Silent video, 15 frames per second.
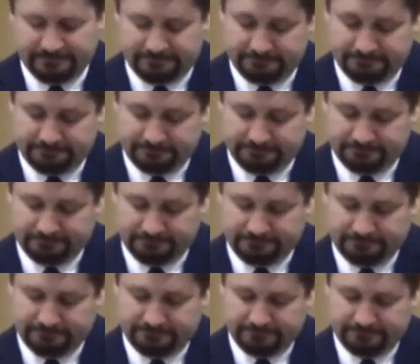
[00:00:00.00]

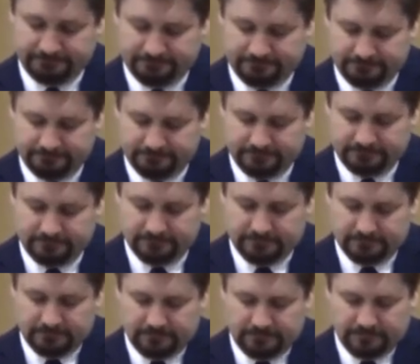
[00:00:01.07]

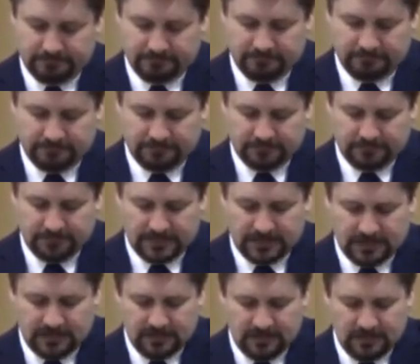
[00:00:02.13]

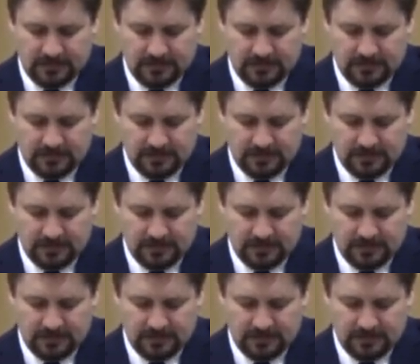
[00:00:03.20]
No one is speaking in this clip.